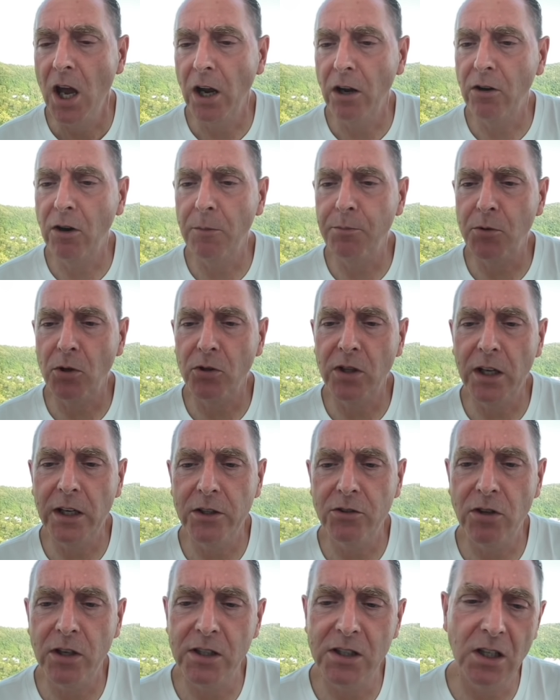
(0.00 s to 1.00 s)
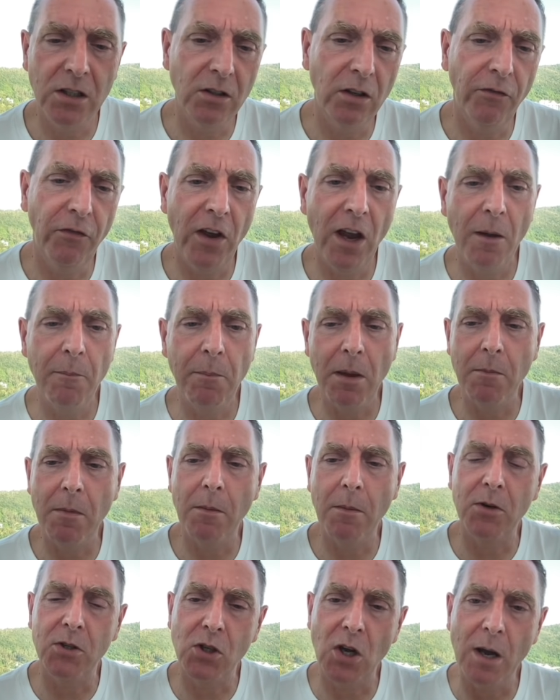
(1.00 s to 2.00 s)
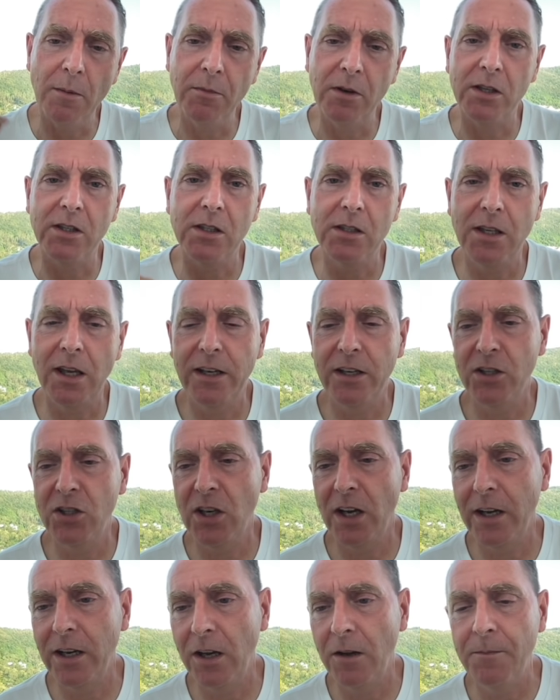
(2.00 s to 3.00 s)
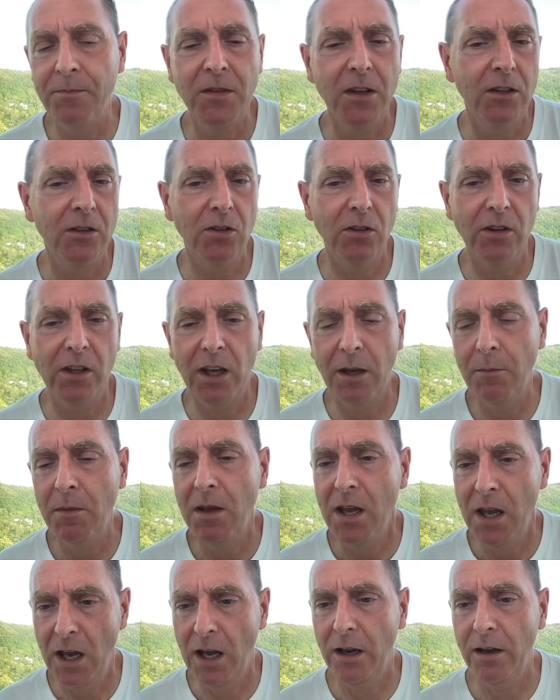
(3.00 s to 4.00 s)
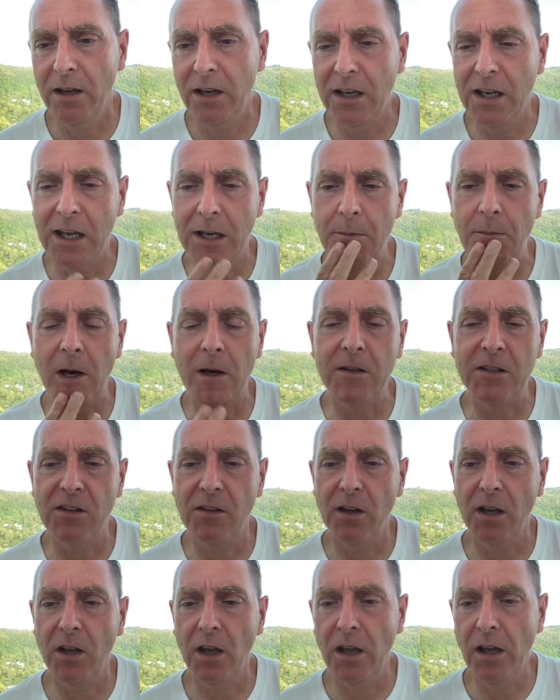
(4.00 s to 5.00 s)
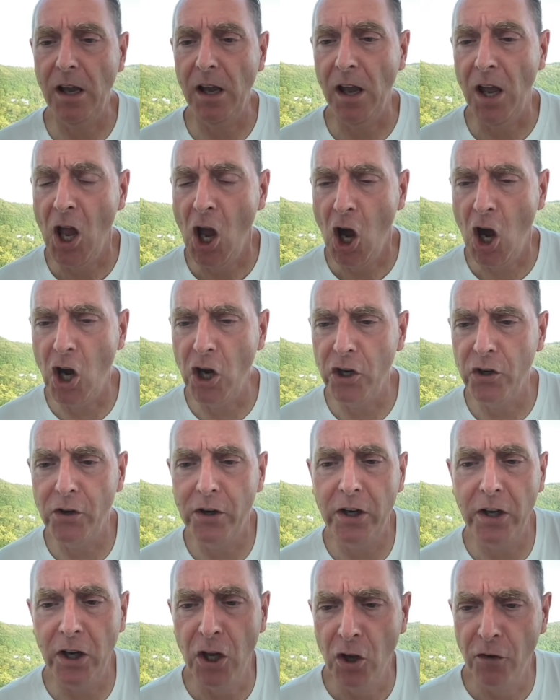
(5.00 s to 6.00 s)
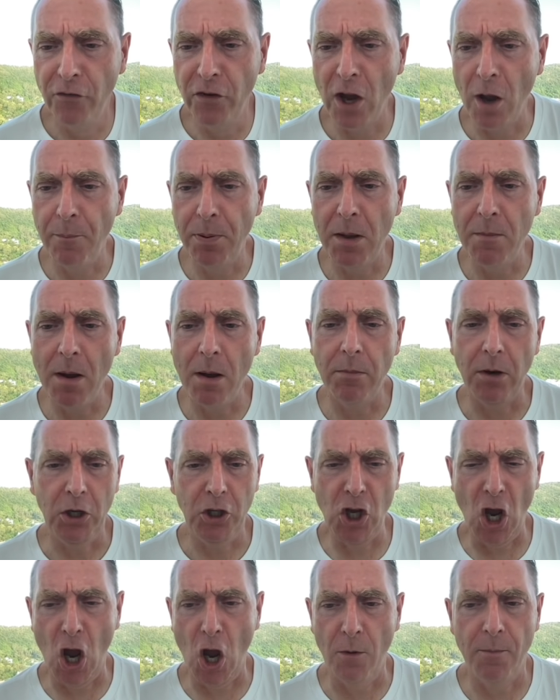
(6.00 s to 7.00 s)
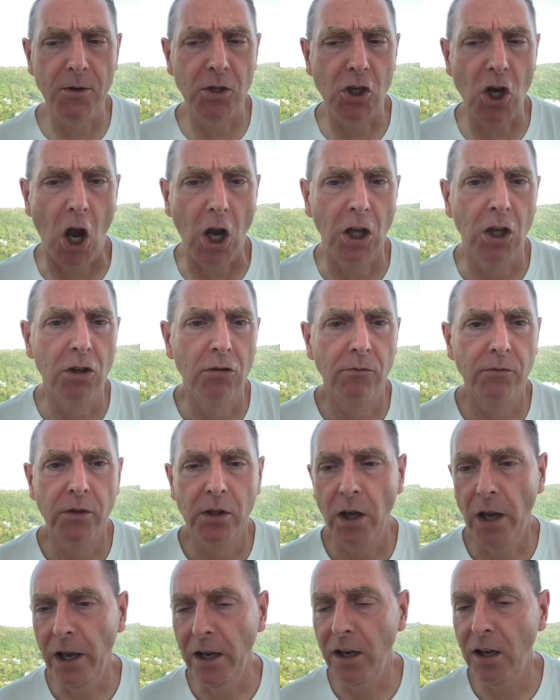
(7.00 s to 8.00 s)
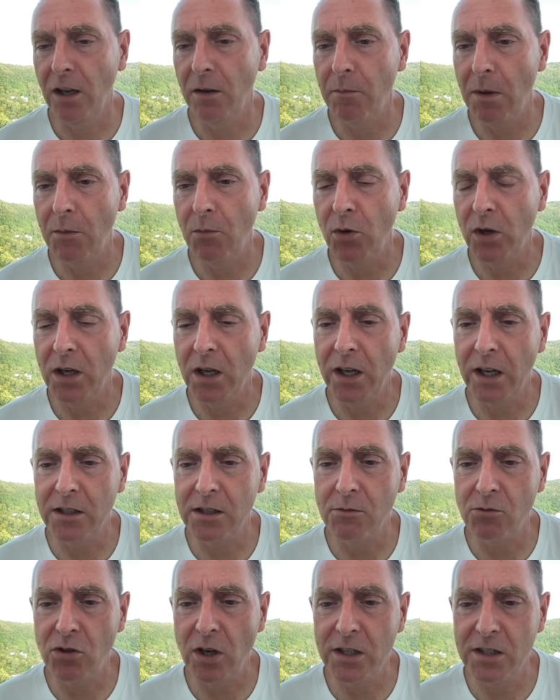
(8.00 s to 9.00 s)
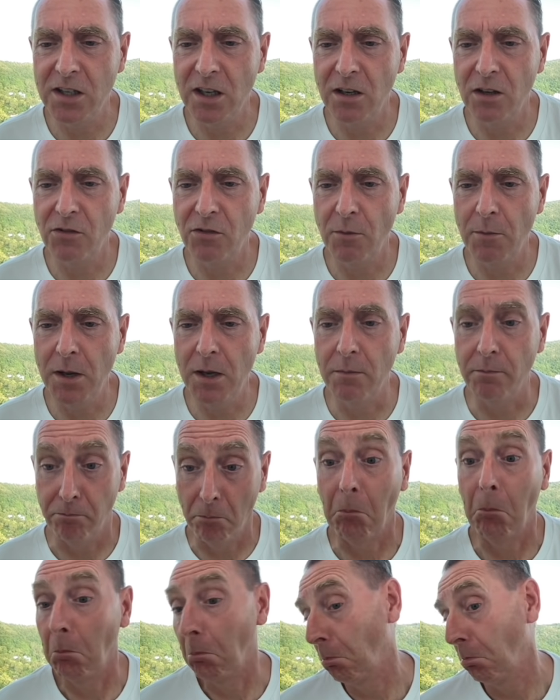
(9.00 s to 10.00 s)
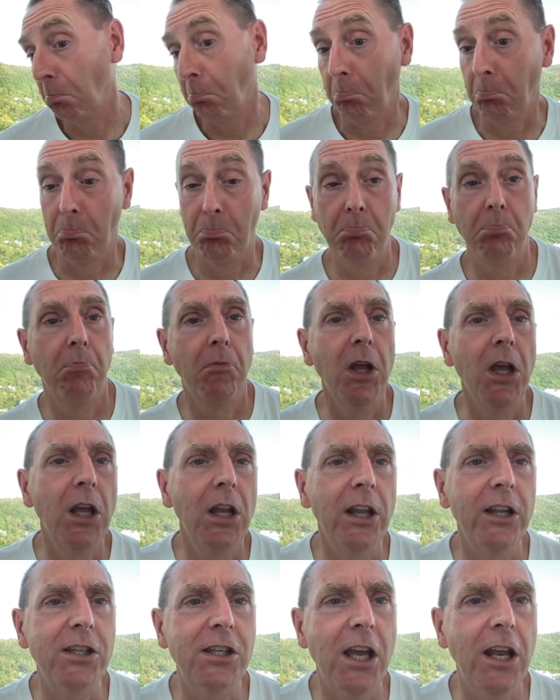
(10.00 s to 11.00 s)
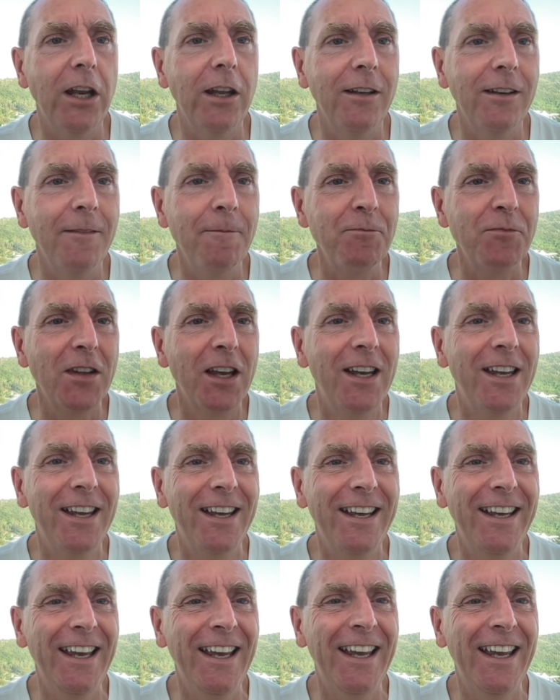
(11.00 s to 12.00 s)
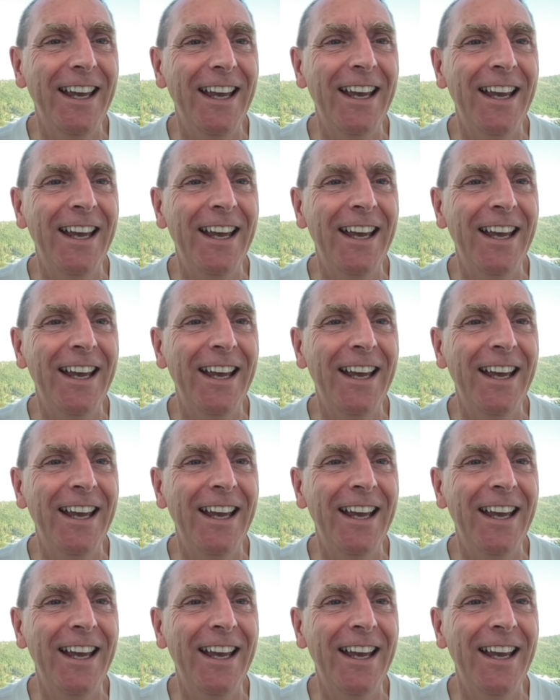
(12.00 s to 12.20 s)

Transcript: Crypto Daily Trade Signal VIP member. So I'm going to send a shout out to them. And I'm going to get him on as a honorary VIP member. Yeah, Mr. Gar. And maybe we can get some trade signals from him. Let's get it.